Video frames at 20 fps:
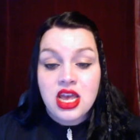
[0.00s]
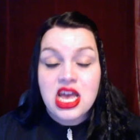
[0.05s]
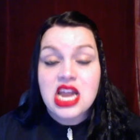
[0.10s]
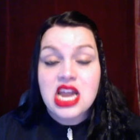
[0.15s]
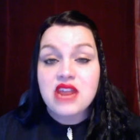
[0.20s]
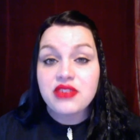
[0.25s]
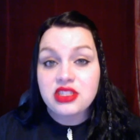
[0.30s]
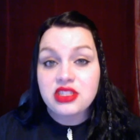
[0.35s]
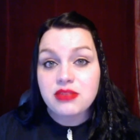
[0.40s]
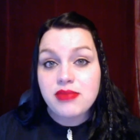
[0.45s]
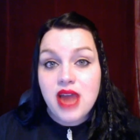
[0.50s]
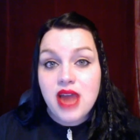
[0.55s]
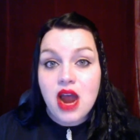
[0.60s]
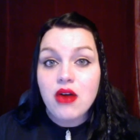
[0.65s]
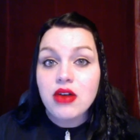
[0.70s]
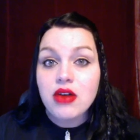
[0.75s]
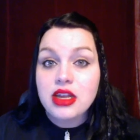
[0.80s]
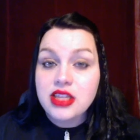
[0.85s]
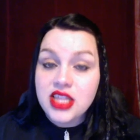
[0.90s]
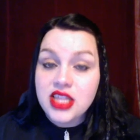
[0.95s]
and if it's
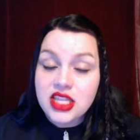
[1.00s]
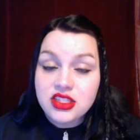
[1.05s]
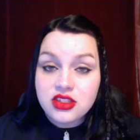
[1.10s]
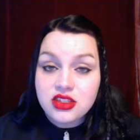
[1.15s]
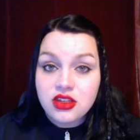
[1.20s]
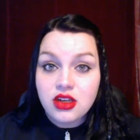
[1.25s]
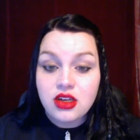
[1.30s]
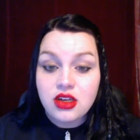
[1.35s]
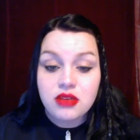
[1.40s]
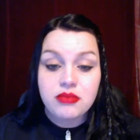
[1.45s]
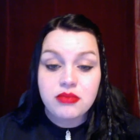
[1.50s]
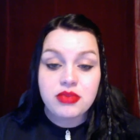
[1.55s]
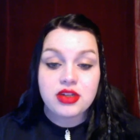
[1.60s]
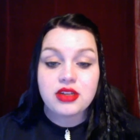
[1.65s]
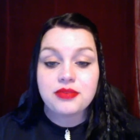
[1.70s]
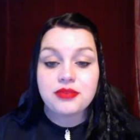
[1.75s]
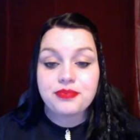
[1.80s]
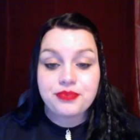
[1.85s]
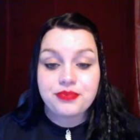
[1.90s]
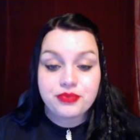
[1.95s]
empowering, then that's good,
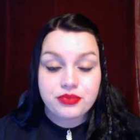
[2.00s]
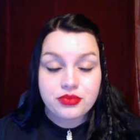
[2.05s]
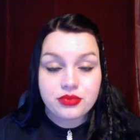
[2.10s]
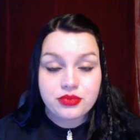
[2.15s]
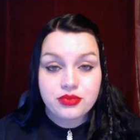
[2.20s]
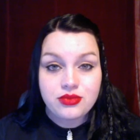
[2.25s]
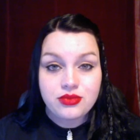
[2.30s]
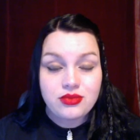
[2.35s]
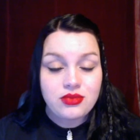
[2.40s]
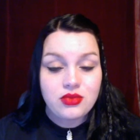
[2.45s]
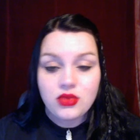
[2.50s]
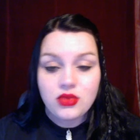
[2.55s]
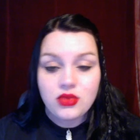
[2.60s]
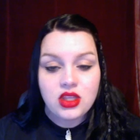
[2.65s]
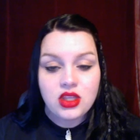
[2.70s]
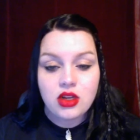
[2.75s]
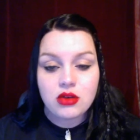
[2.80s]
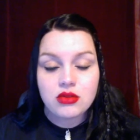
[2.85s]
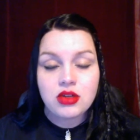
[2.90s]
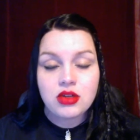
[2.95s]
but
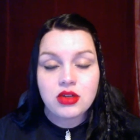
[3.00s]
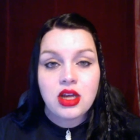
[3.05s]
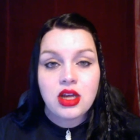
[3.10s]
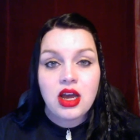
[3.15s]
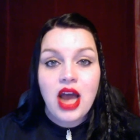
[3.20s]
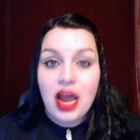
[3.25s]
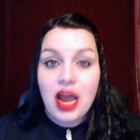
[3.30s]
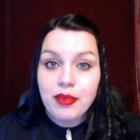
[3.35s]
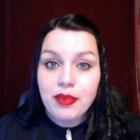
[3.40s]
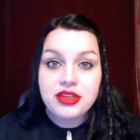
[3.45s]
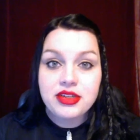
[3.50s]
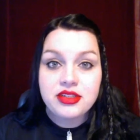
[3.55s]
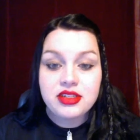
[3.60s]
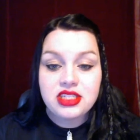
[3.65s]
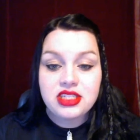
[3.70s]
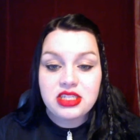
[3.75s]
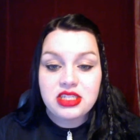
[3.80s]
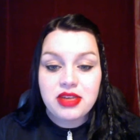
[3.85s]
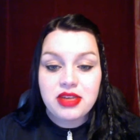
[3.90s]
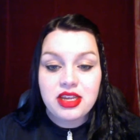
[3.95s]
no. High priestess
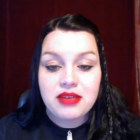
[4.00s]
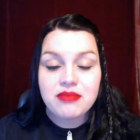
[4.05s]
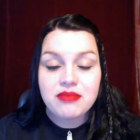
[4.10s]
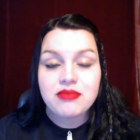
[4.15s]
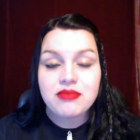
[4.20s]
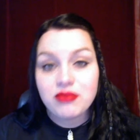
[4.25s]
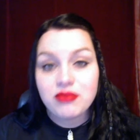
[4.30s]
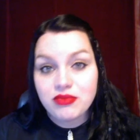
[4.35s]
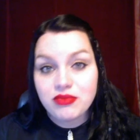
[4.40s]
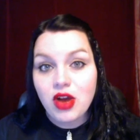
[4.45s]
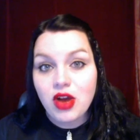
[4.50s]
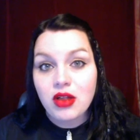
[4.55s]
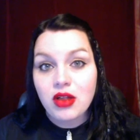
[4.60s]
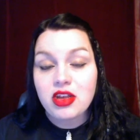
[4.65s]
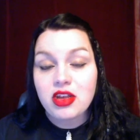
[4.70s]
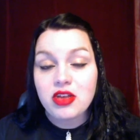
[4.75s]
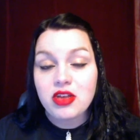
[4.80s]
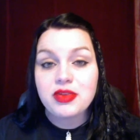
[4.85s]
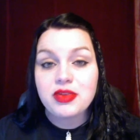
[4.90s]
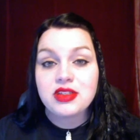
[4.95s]
to me, probably
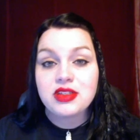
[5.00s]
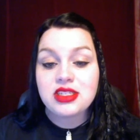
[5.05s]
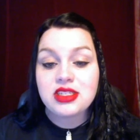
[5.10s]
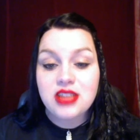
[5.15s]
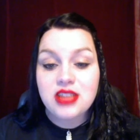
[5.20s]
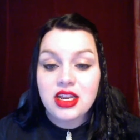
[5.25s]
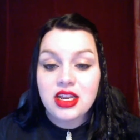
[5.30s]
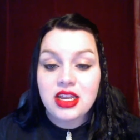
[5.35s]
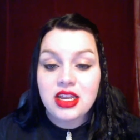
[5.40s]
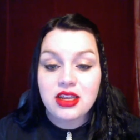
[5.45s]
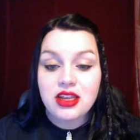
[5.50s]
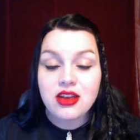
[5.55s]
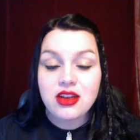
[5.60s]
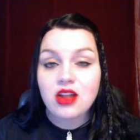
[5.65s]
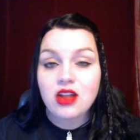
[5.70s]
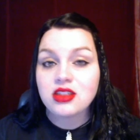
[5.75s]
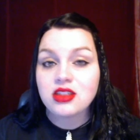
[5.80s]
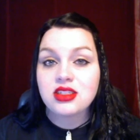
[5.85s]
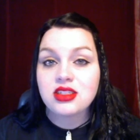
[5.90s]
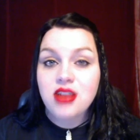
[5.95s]
you've been studying
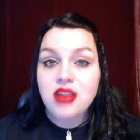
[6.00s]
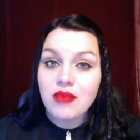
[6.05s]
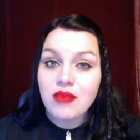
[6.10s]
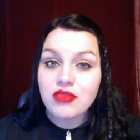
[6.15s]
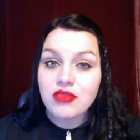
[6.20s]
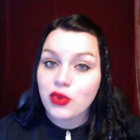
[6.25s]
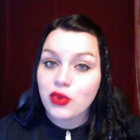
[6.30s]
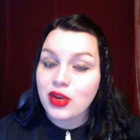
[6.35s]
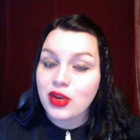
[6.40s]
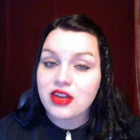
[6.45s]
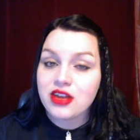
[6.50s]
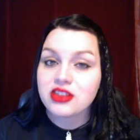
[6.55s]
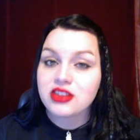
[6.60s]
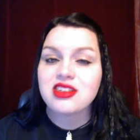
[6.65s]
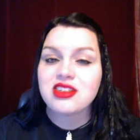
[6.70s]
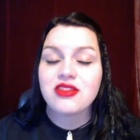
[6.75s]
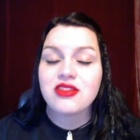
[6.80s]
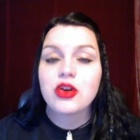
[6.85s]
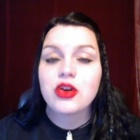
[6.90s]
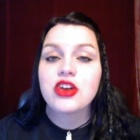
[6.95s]
non-stop for 20 years and
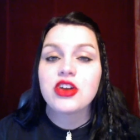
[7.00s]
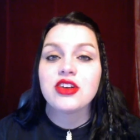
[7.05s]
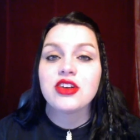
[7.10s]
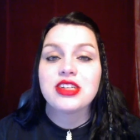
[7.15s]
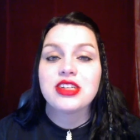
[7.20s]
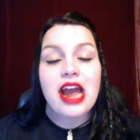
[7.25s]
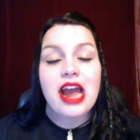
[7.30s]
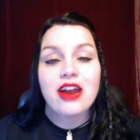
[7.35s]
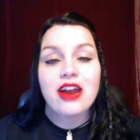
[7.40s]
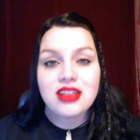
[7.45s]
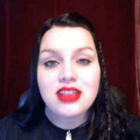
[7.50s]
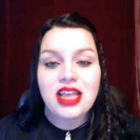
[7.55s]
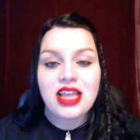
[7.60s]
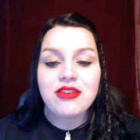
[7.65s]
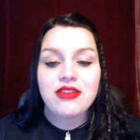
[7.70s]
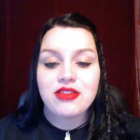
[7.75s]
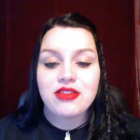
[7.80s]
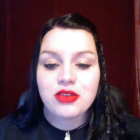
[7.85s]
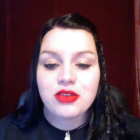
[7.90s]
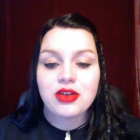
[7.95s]
devoted your entire
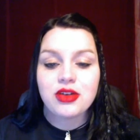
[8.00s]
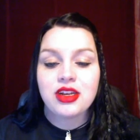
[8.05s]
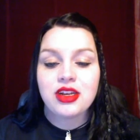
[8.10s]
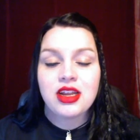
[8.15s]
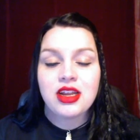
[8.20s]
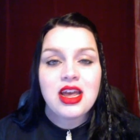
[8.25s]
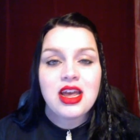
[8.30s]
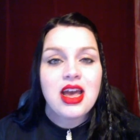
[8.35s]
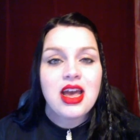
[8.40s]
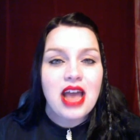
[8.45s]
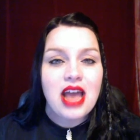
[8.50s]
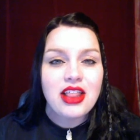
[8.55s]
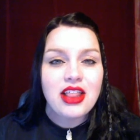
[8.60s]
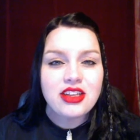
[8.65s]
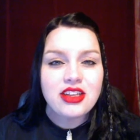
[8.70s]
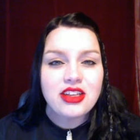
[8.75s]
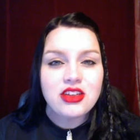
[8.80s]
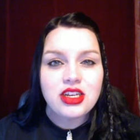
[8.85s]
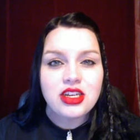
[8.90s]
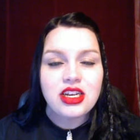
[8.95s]
life to it. I like
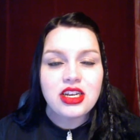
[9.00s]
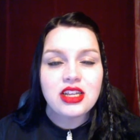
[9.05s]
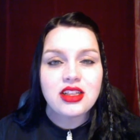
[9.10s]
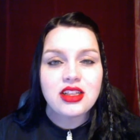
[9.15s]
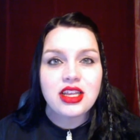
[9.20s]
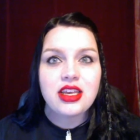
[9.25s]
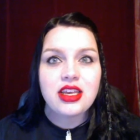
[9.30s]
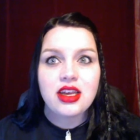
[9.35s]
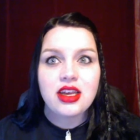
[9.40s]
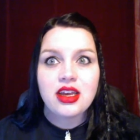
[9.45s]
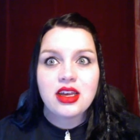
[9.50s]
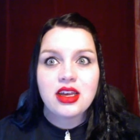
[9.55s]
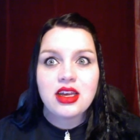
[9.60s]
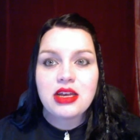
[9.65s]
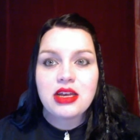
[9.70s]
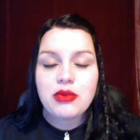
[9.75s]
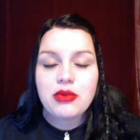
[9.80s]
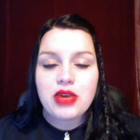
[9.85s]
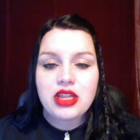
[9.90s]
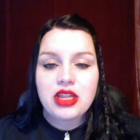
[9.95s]
to look at it like,
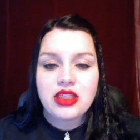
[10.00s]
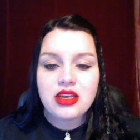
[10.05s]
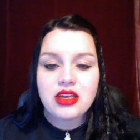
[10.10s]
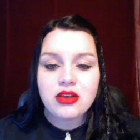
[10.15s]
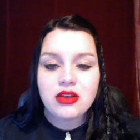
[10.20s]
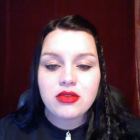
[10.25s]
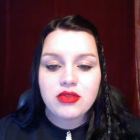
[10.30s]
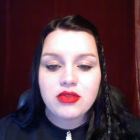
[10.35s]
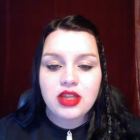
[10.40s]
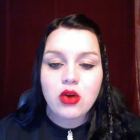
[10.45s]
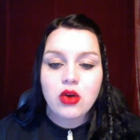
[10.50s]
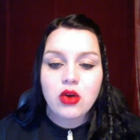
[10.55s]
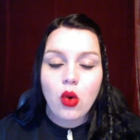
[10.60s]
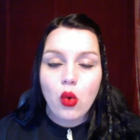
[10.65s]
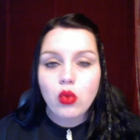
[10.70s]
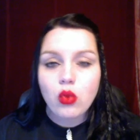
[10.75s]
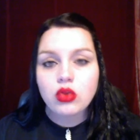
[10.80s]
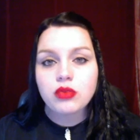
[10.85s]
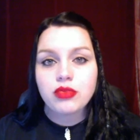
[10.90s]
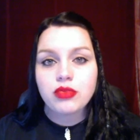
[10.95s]
when I think of like
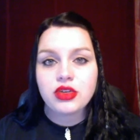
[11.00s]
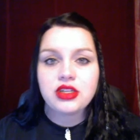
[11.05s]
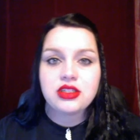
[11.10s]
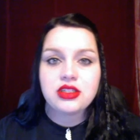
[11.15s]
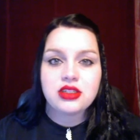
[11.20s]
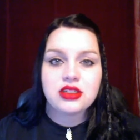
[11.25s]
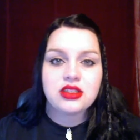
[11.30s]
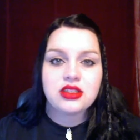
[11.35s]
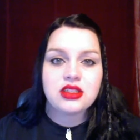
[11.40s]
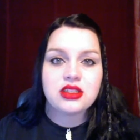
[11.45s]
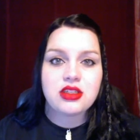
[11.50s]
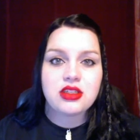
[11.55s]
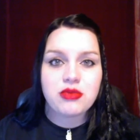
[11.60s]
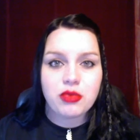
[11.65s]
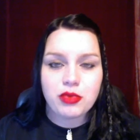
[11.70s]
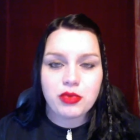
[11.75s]
old priestesses